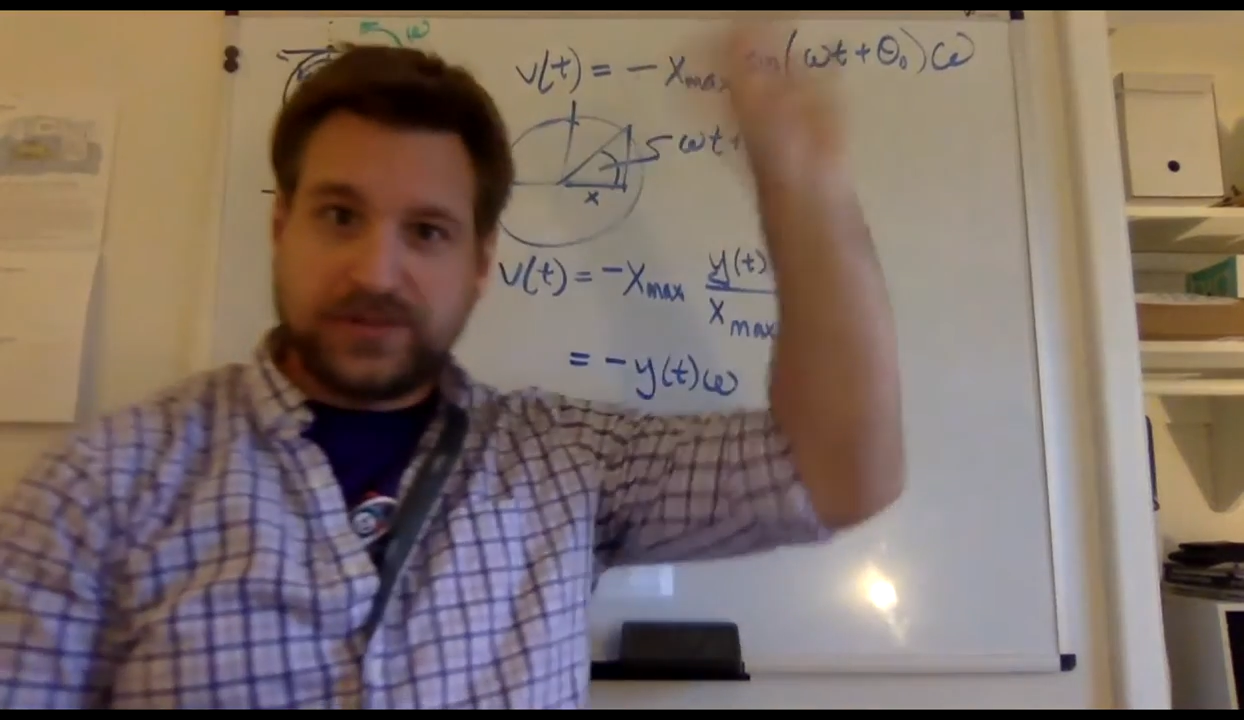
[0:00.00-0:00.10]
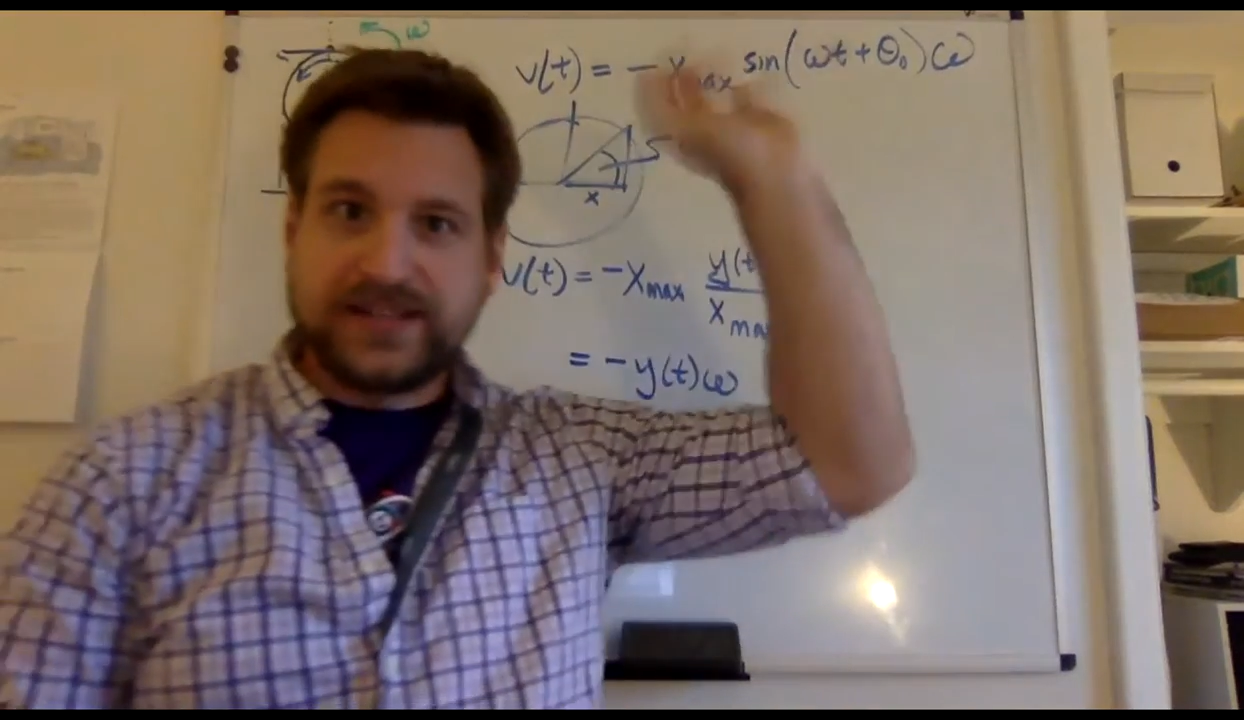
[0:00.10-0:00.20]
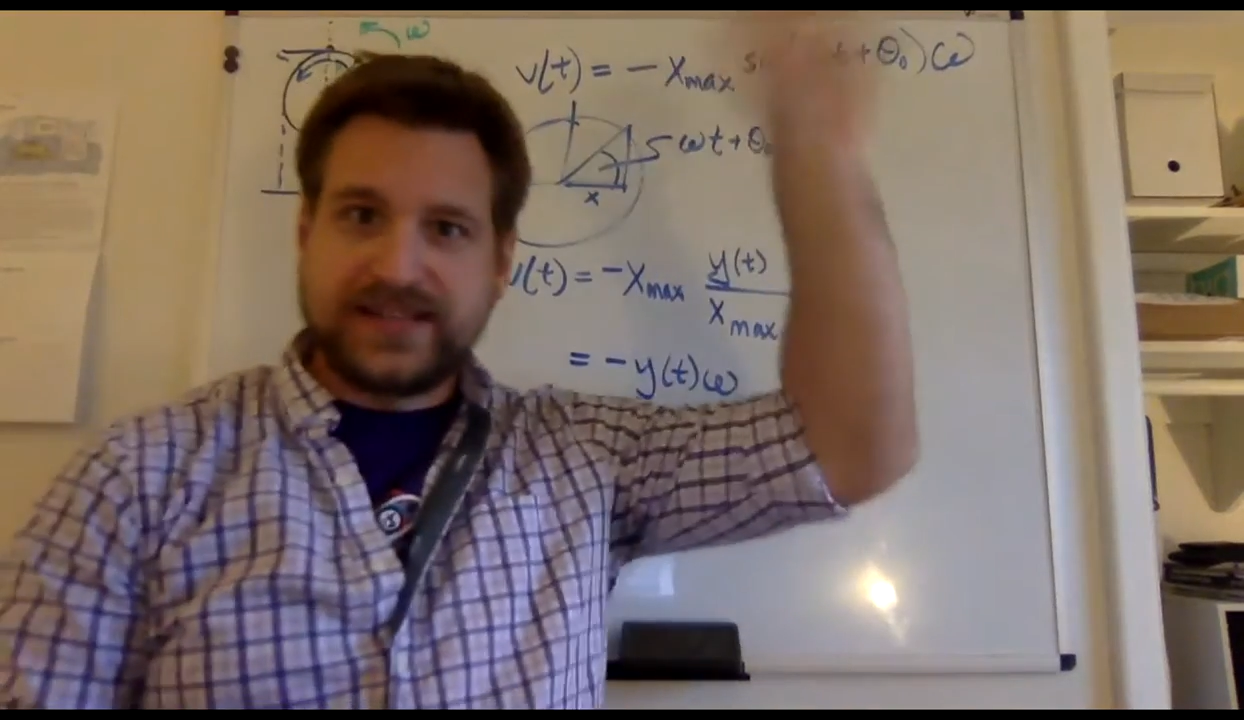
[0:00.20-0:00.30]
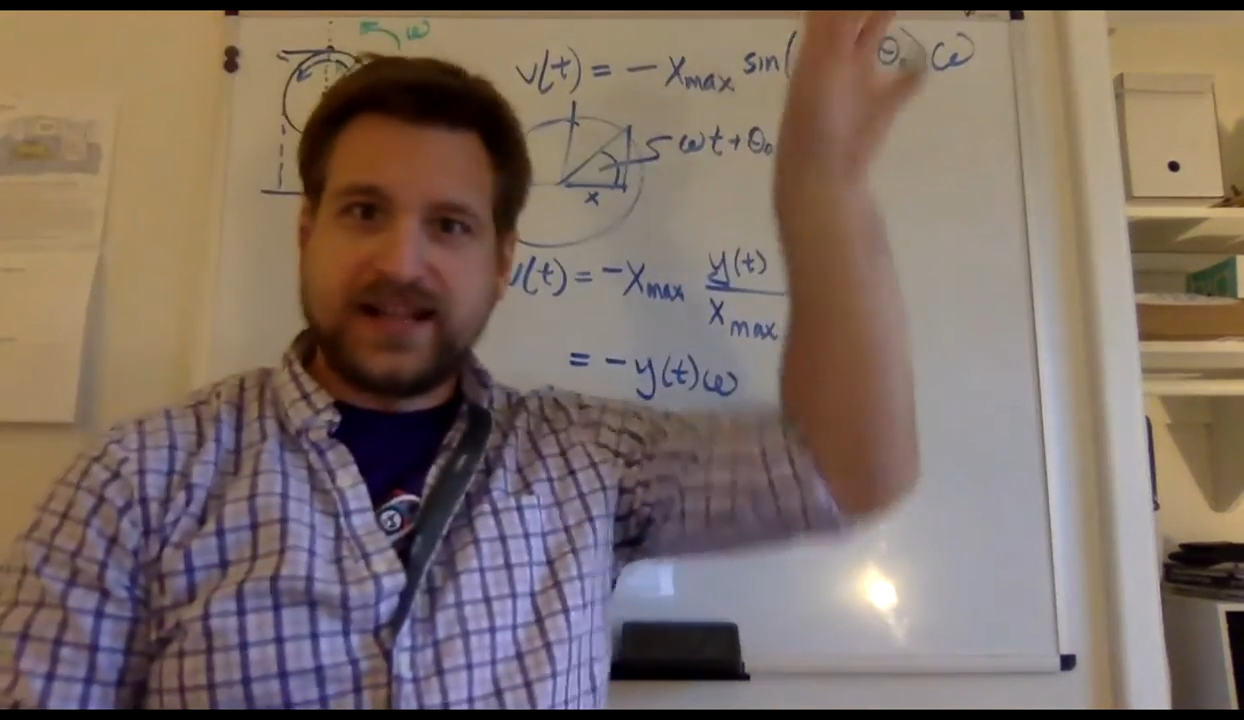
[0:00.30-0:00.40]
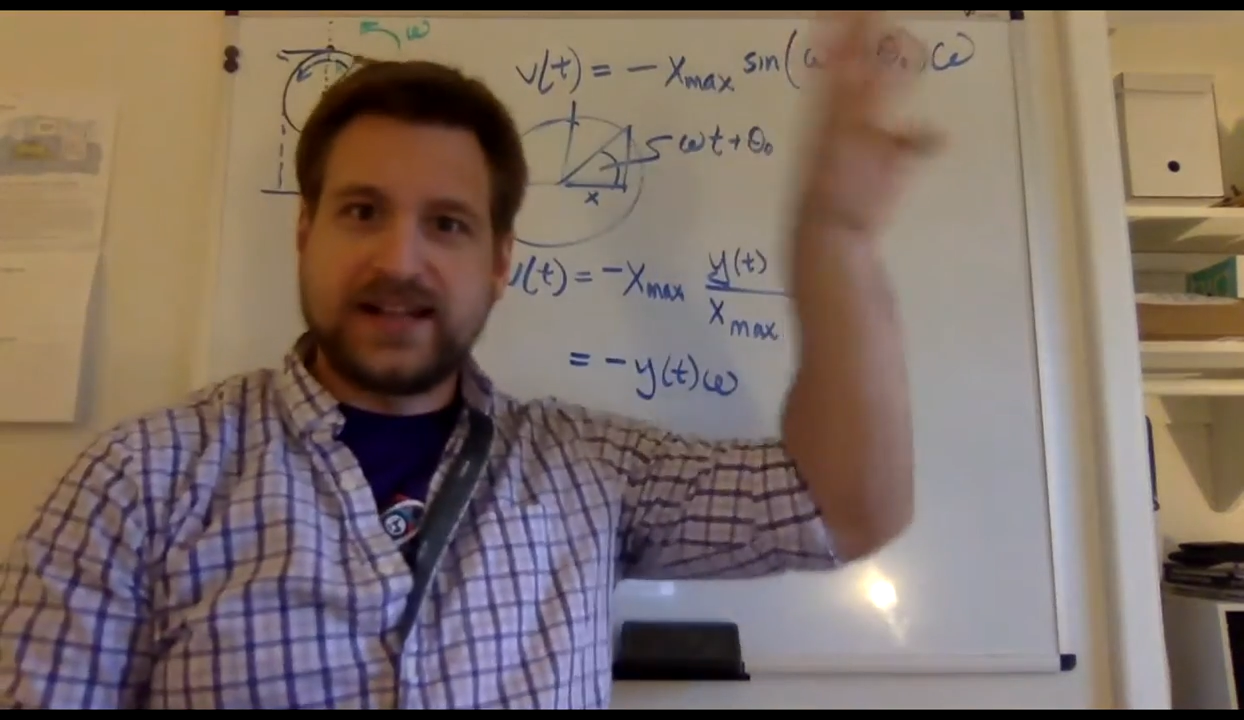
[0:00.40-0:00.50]

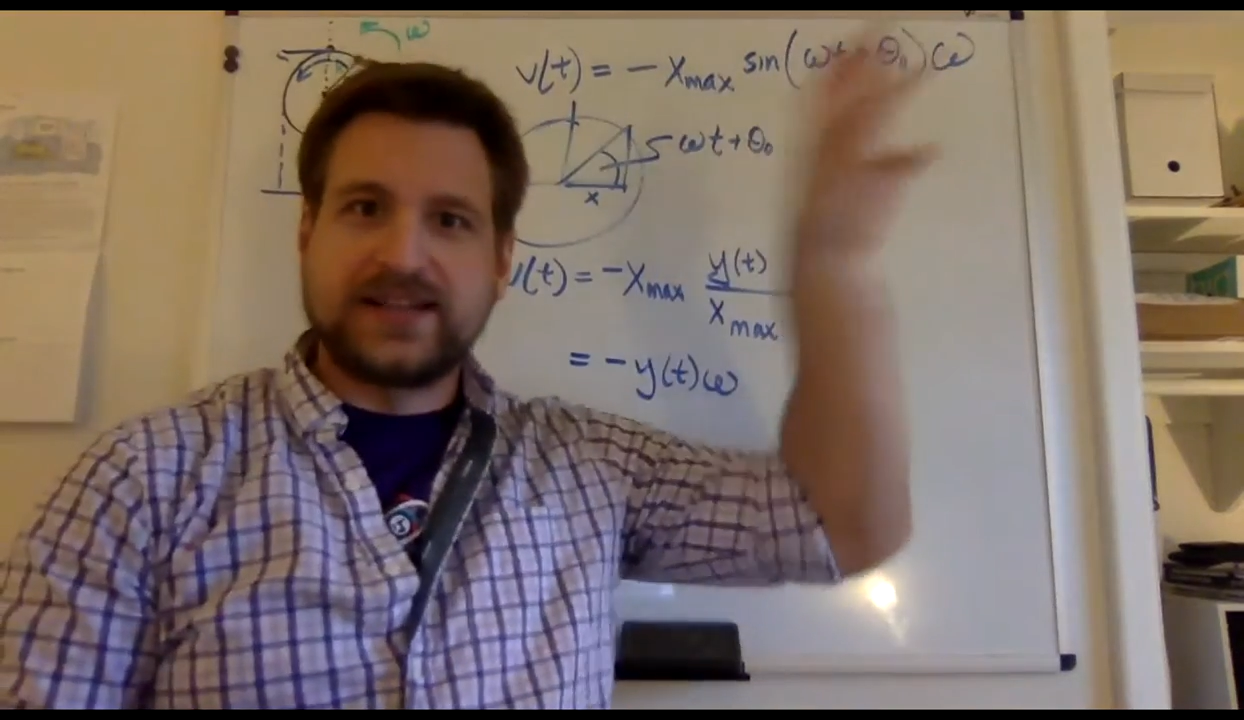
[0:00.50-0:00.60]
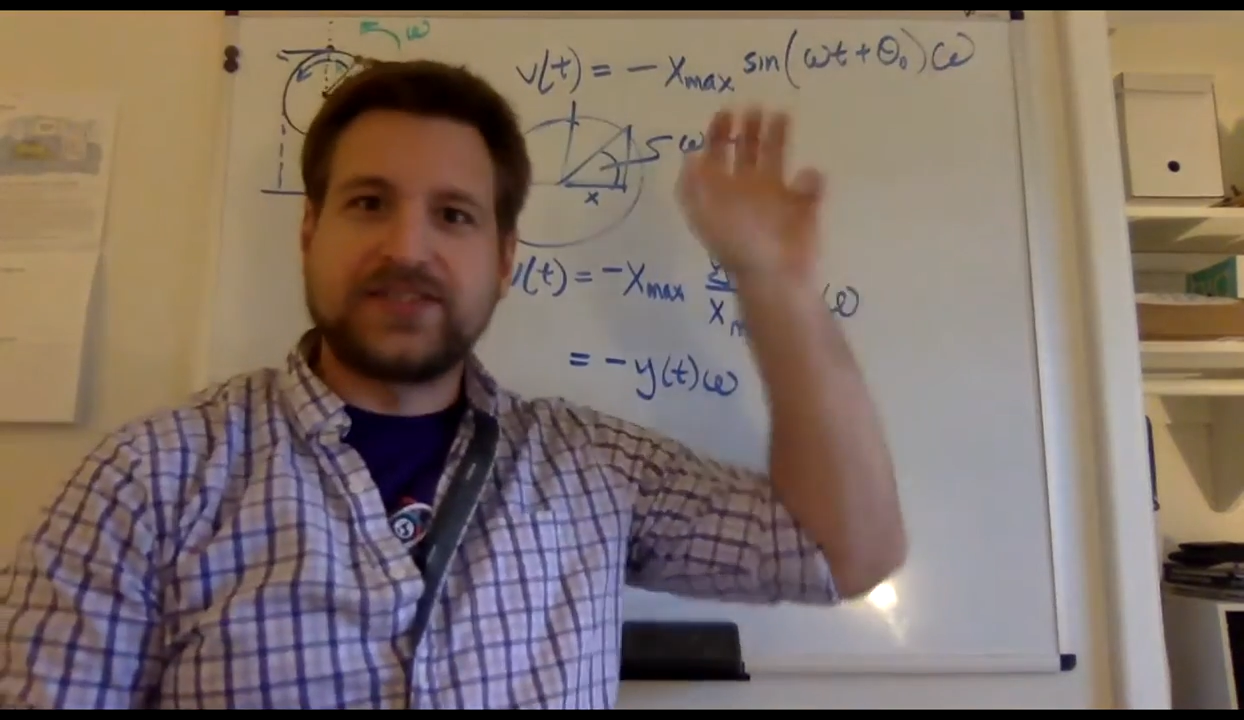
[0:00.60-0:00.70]
platonic